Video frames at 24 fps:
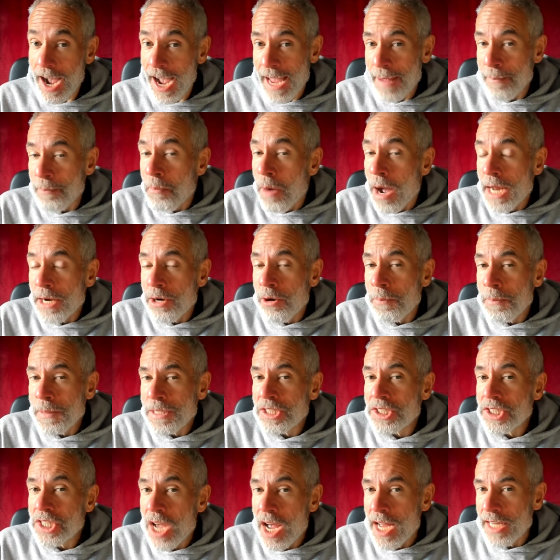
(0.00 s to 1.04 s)
It might not be
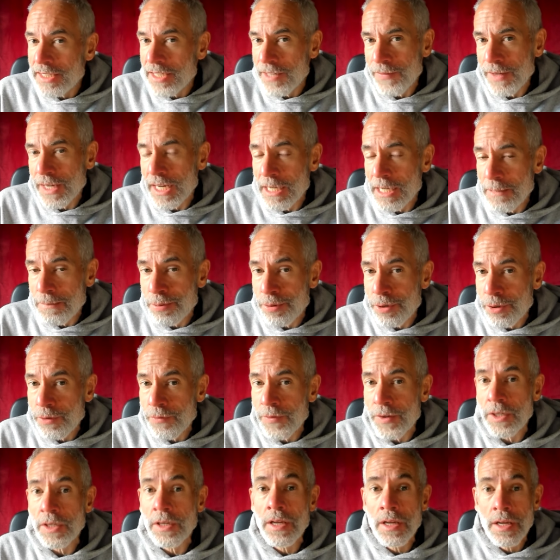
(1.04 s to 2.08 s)
scientifically
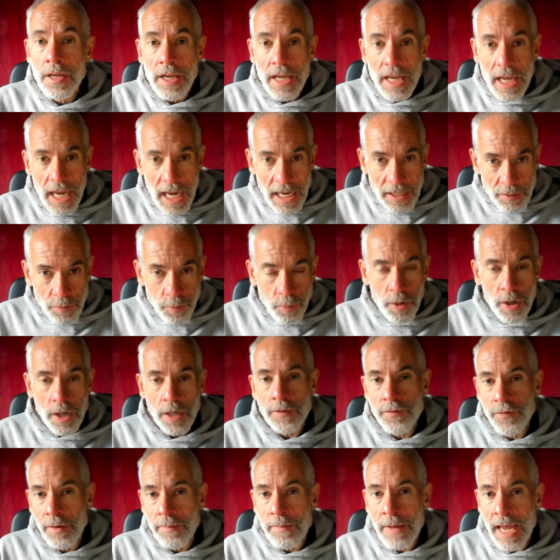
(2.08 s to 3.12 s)
proven. It's
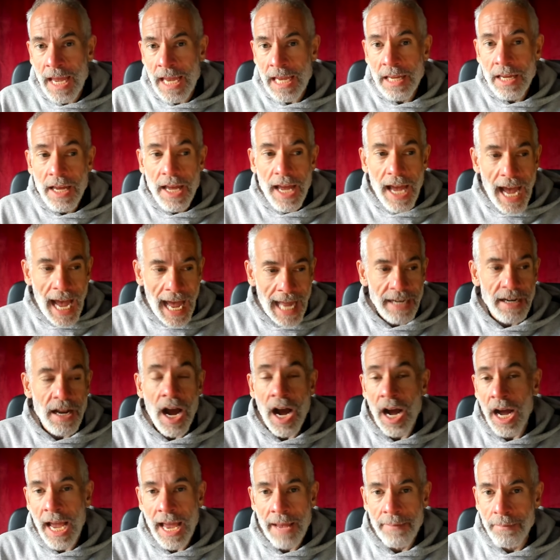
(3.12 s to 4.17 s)
worked for me. And
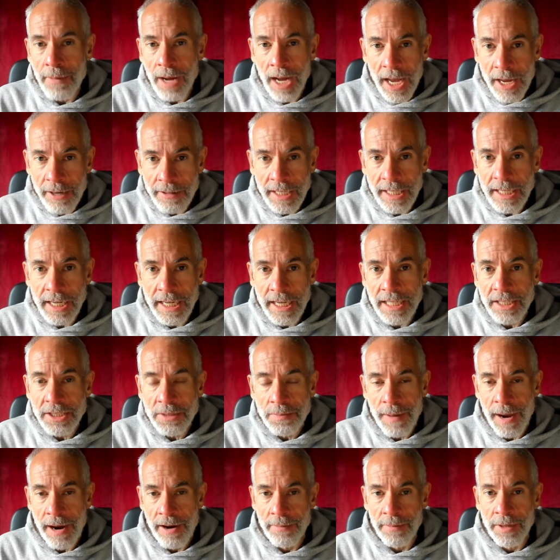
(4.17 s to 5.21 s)
I am my own little
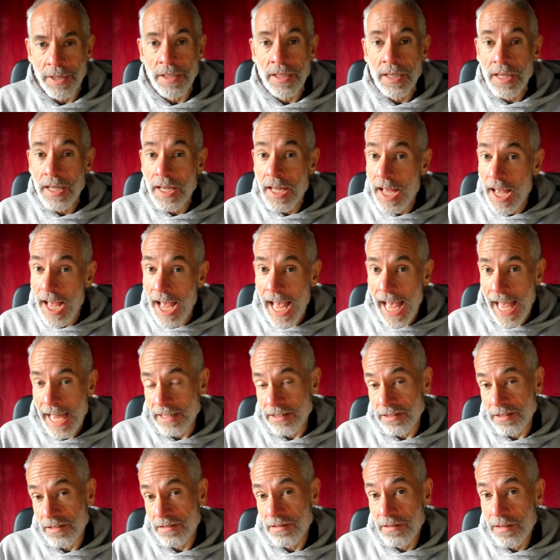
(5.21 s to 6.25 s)
experiment.
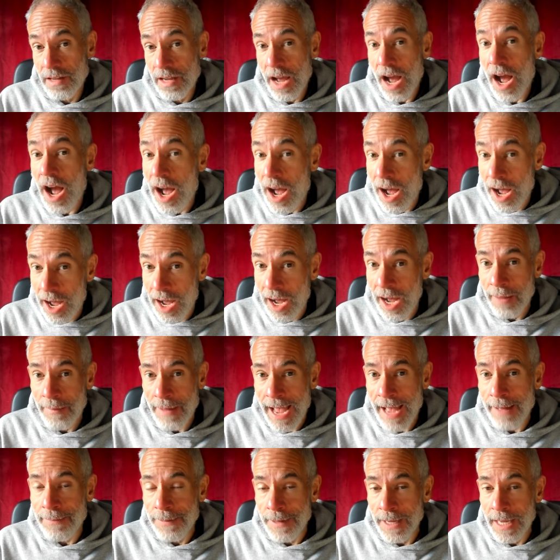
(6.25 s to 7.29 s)
And I'm
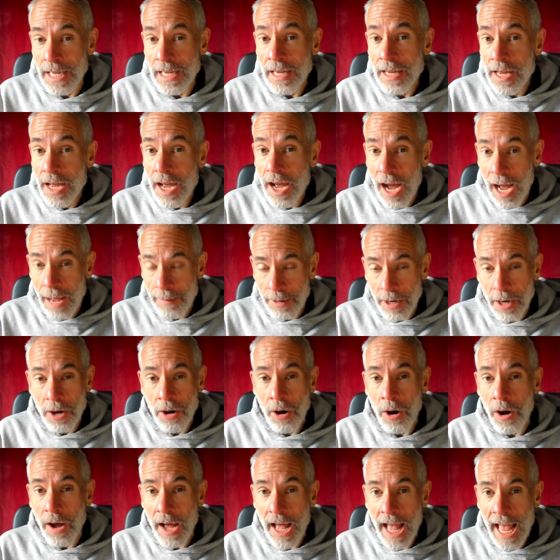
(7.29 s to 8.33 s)
happy. I'm a
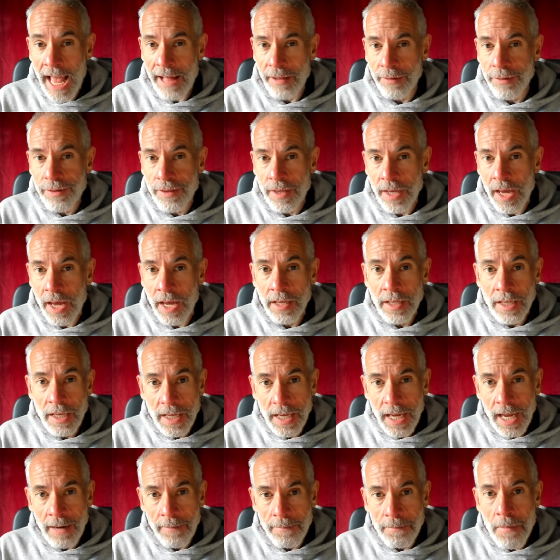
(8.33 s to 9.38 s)
lot healthier
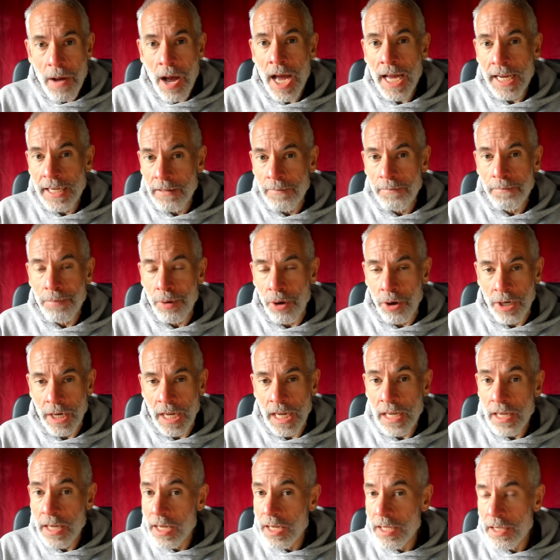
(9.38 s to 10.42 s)
in mind and
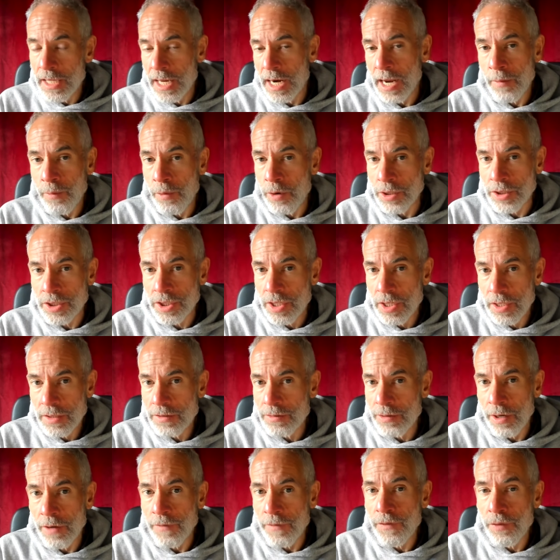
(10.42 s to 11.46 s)
body than I was
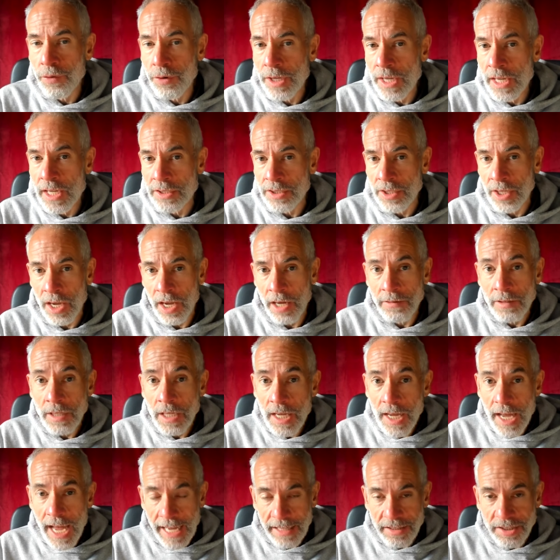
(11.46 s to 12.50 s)
three or four years ago.
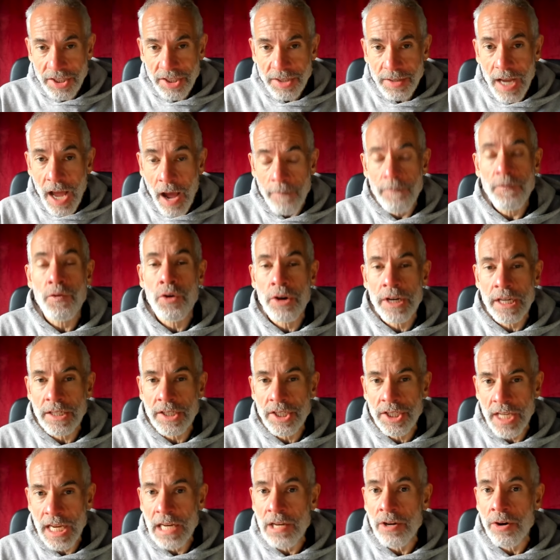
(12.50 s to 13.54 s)
And avoiding
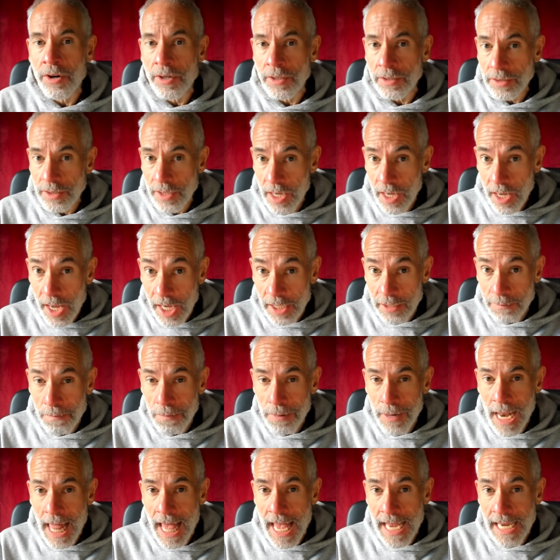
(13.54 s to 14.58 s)
seed oils has
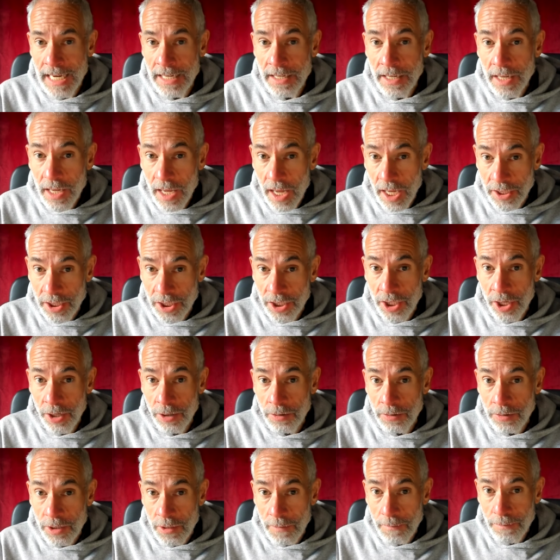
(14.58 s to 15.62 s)
played a
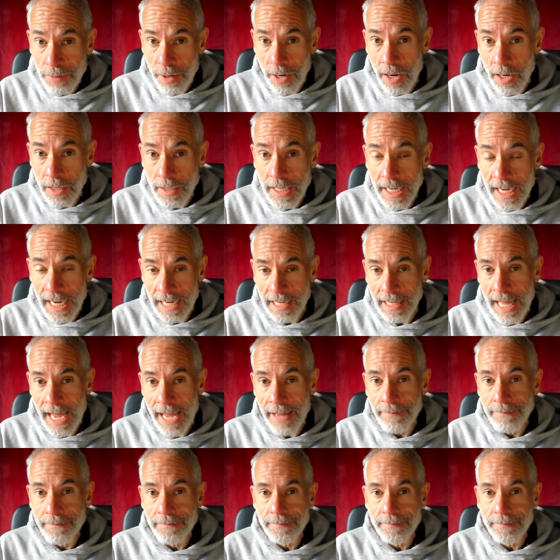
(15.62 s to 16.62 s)
huge part in that.